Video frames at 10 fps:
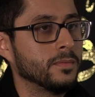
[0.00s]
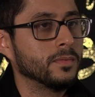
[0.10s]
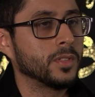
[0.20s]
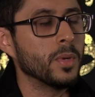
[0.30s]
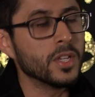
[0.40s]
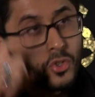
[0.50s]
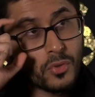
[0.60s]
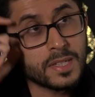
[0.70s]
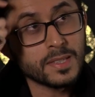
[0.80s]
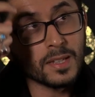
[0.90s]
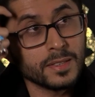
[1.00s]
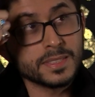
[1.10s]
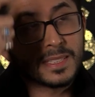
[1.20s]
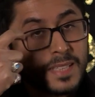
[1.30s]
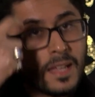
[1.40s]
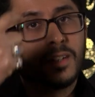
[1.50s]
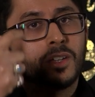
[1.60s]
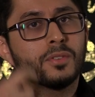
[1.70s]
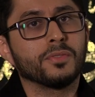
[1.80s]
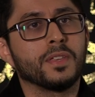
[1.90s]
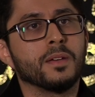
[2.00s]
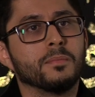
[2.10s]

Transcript: that we increase this understanding of them